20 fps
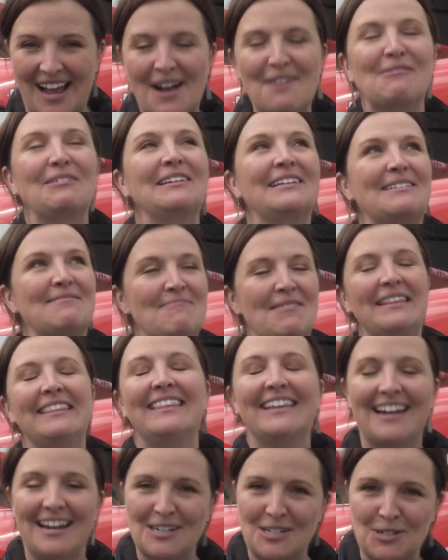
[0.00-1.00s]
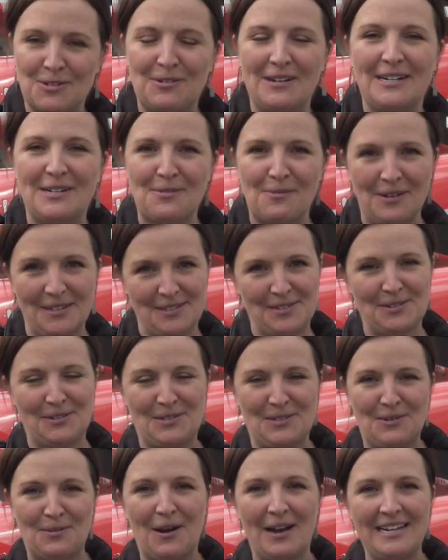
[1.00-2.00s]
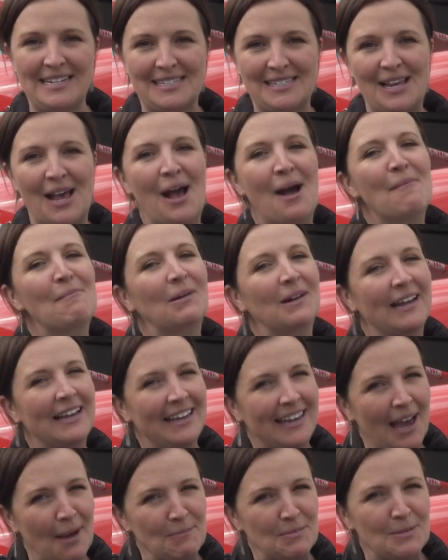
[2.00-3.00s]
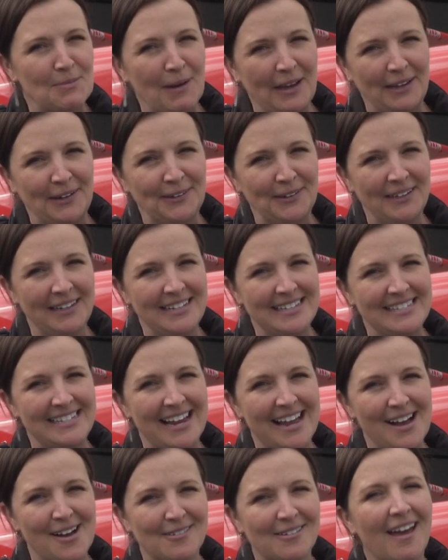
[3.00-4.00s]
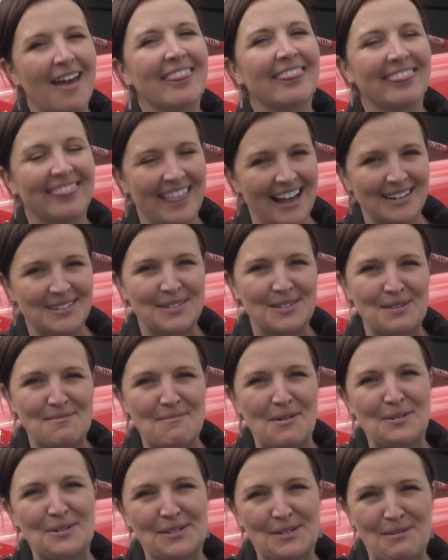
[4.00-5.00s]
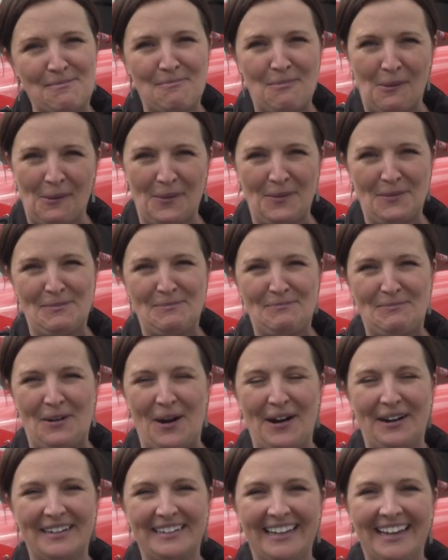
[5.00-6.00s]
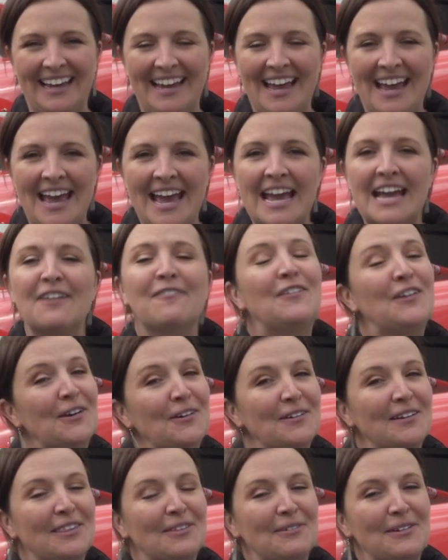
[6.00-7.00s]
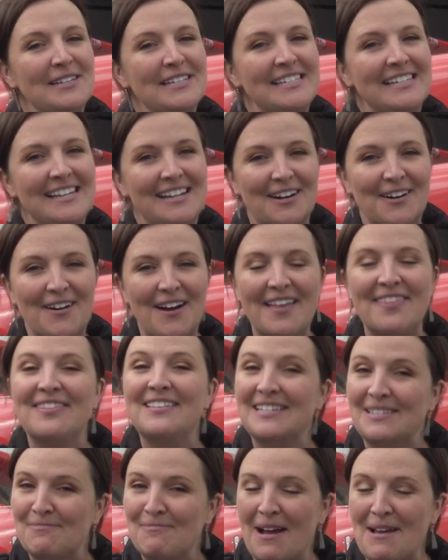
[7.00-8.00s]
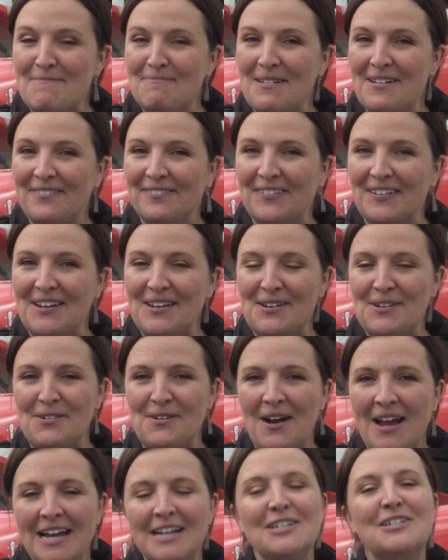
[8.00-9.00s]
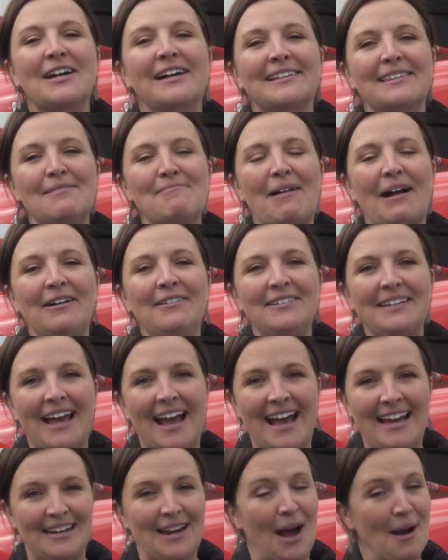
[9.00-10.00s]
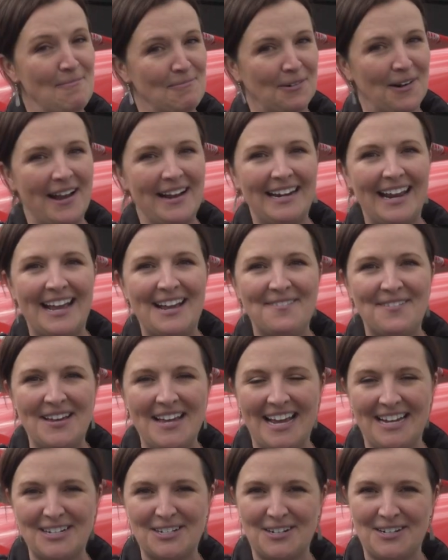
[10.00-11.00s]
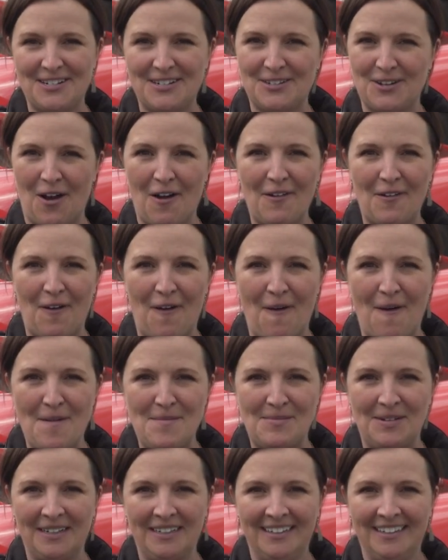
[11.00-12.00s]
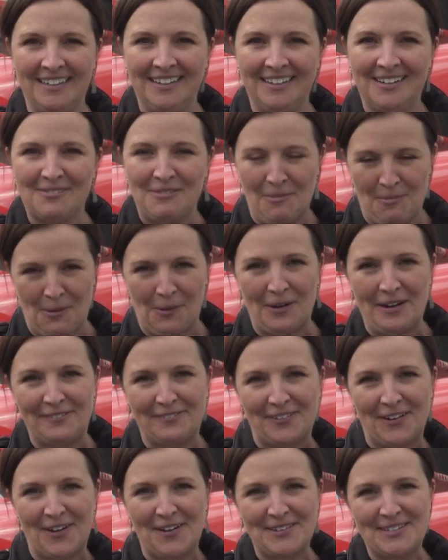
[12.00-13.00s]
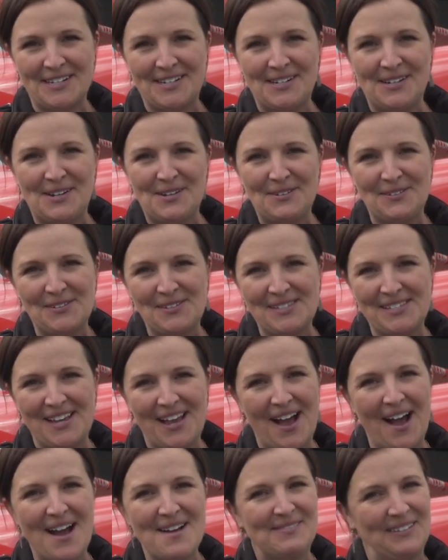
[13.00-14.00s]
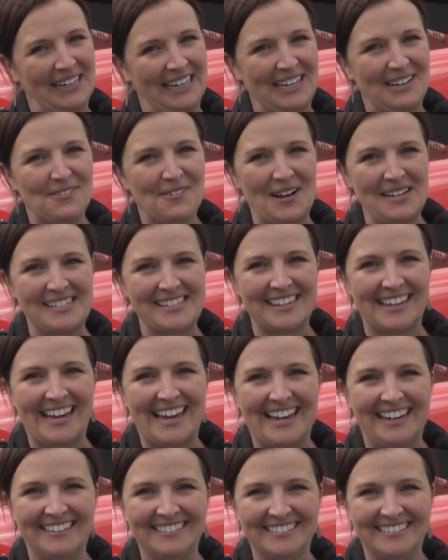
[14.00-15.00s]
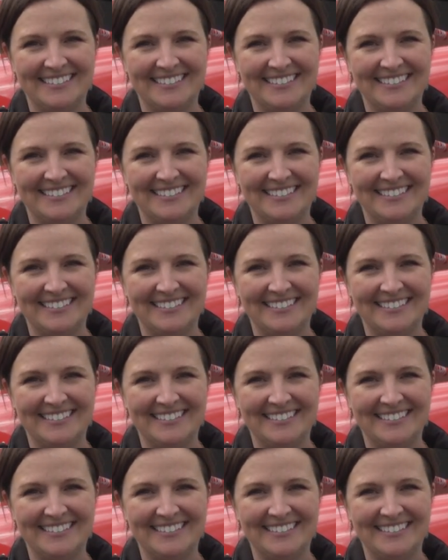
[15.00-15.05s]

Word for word: I will admit that I shrieked once or twice, but I kept my cookies down, and that's the most important part. If you're a thrill seeker and this might be for you, check them out at uprightaviation.com. Reporting for Halton News, I'm Nikki Wesley.